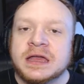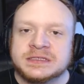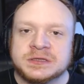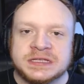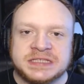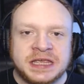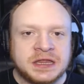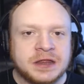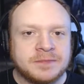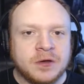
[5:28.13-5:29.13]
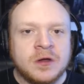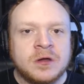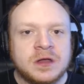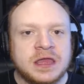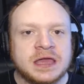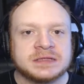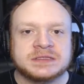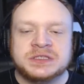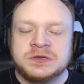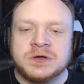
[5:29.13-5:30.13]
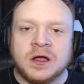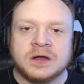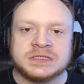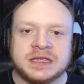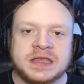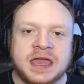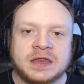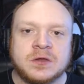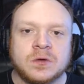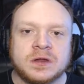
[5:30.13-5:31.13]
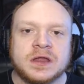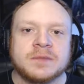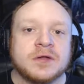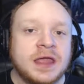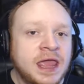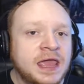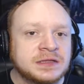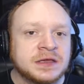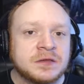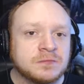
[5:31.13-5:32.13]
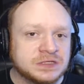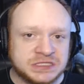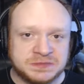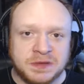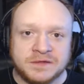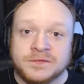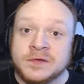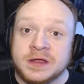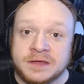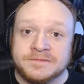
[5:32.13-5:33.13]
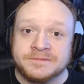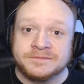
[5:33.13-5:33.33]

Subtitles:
so this ended up earning it 2 hearts in category number 8, which is bug-free.